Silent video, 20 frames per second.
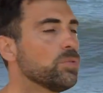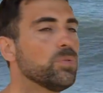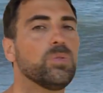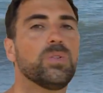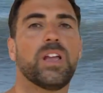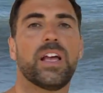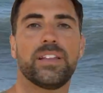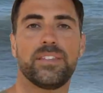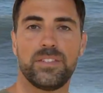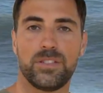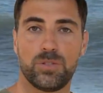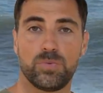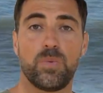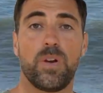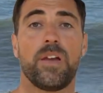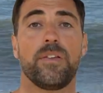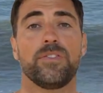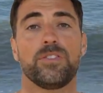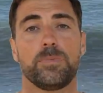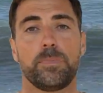to let these
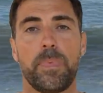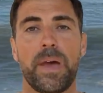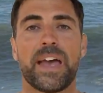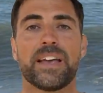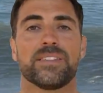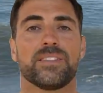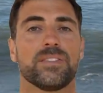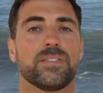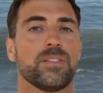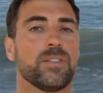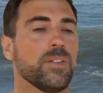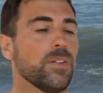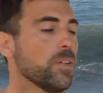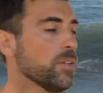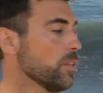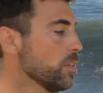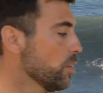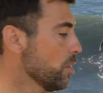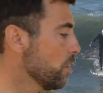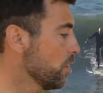waves pass.
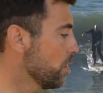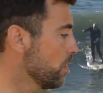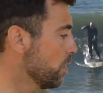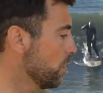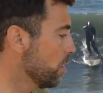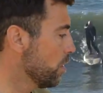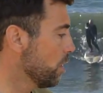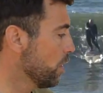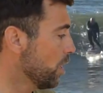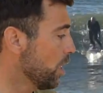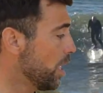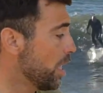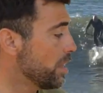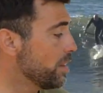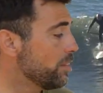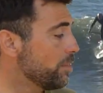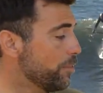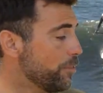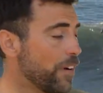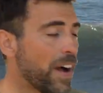
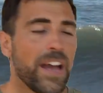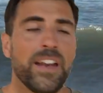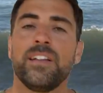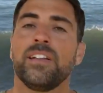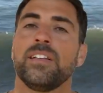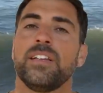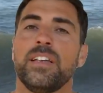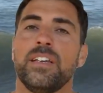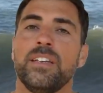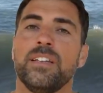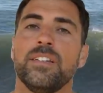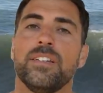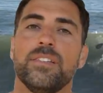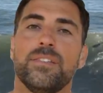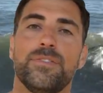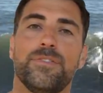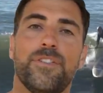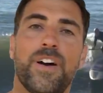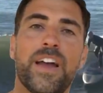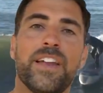Finally,
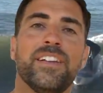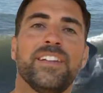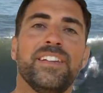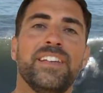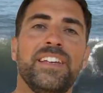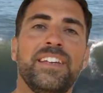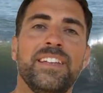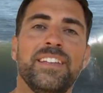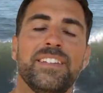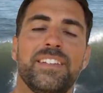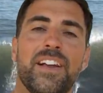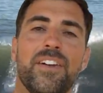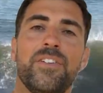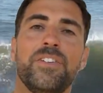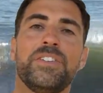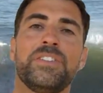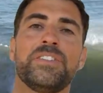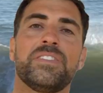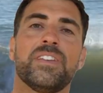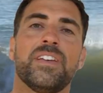there
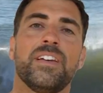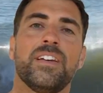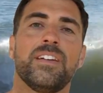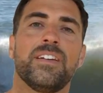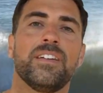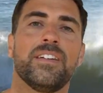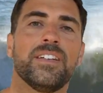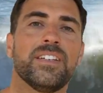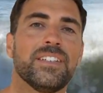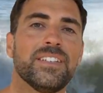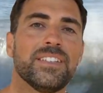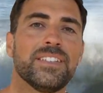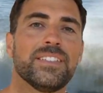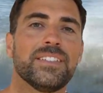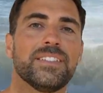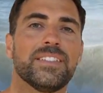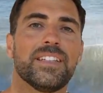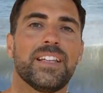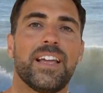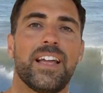is
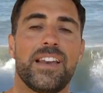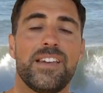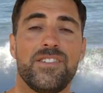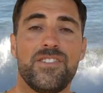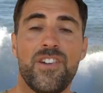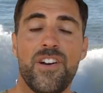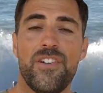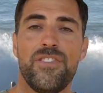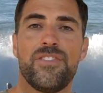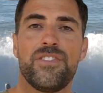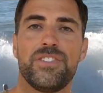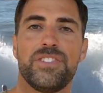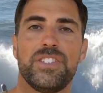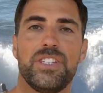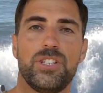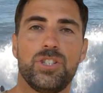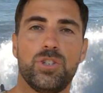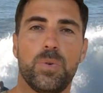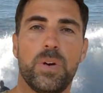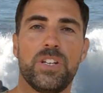another
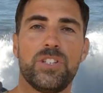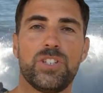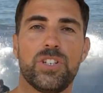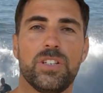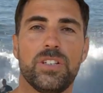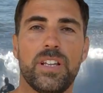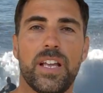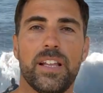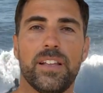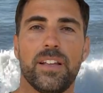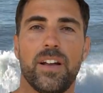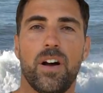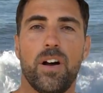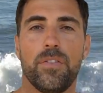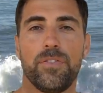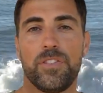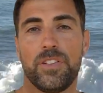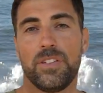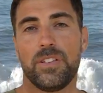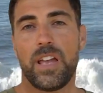situation that
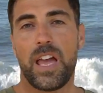often